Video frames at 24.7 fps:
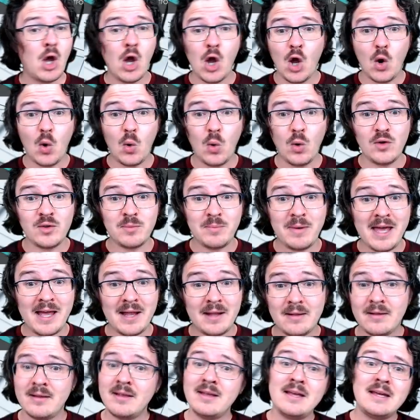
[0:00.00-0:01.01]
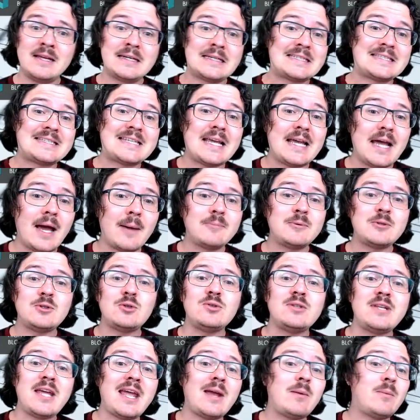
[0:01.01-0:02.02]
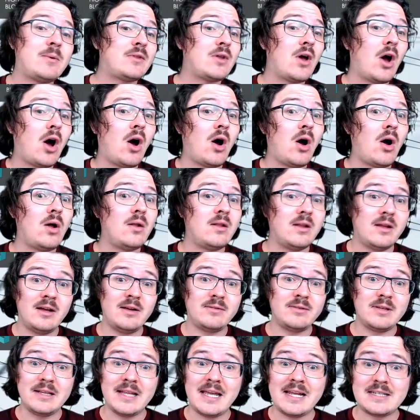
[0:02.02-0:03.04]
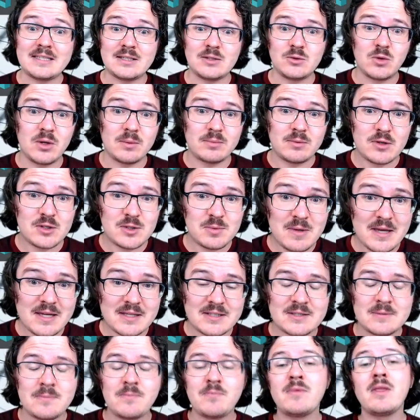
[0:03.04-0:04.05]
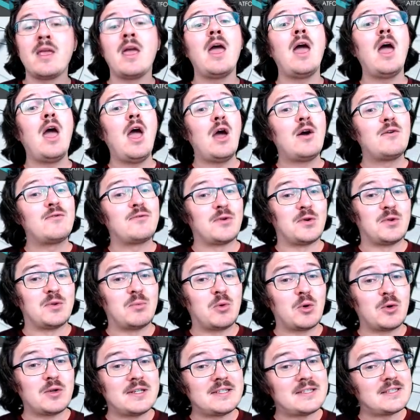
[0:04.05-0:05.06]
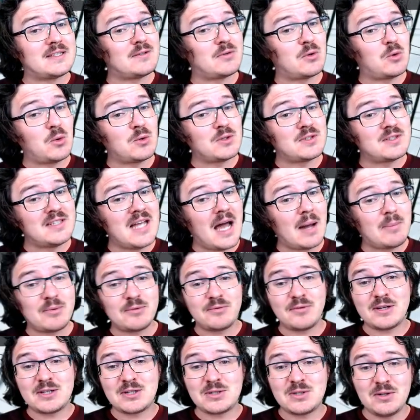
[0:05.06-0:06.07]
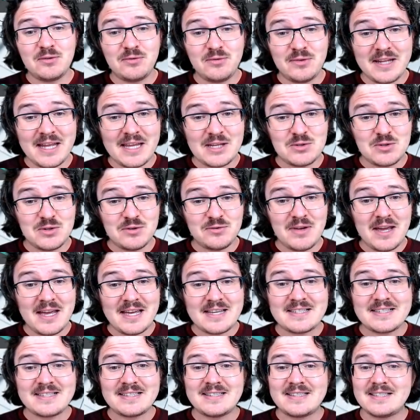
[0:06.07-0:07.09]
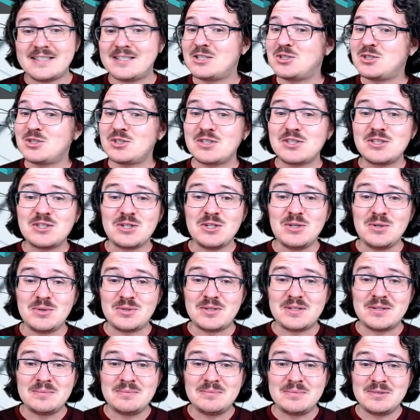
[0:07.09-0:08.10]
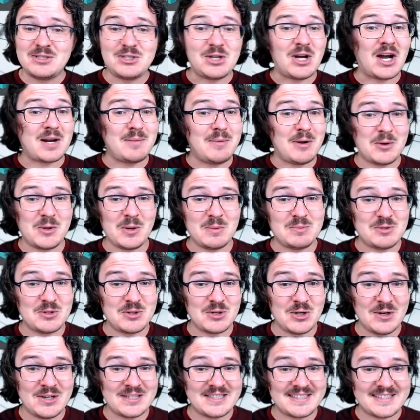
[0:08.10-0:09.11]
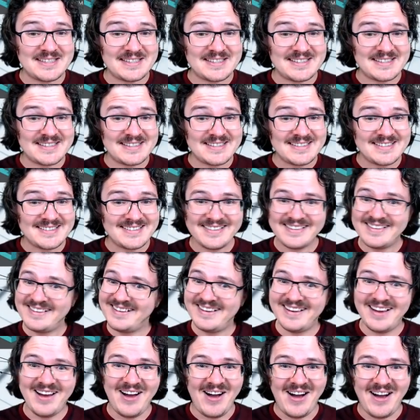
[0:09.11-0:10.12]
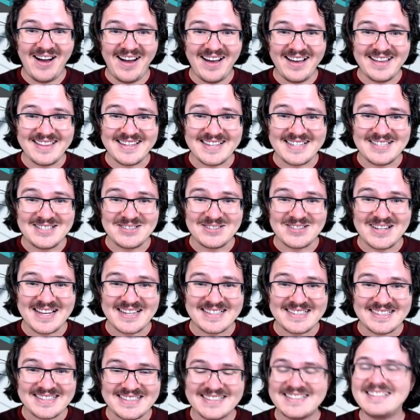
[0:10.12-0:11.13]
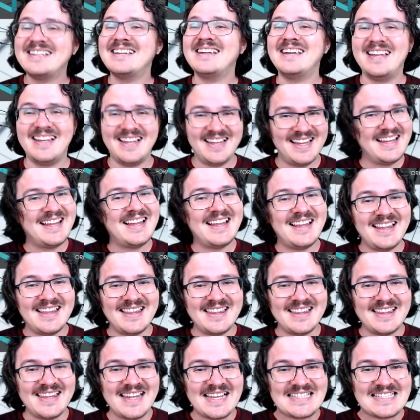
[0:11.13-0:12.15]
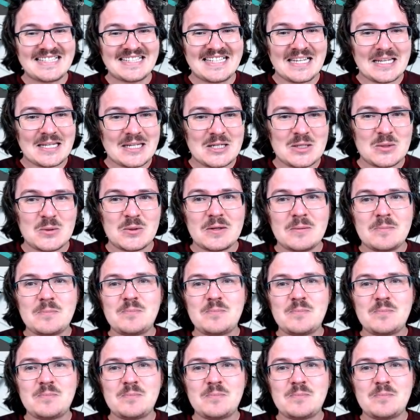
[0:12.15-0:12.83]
or the bell to stay up to date with all of the latest in the crypto space. Furthermore, this is, of course, not professional financial advice. This is just a dude talking about cryptocurrencies on the internet. Let's get into it.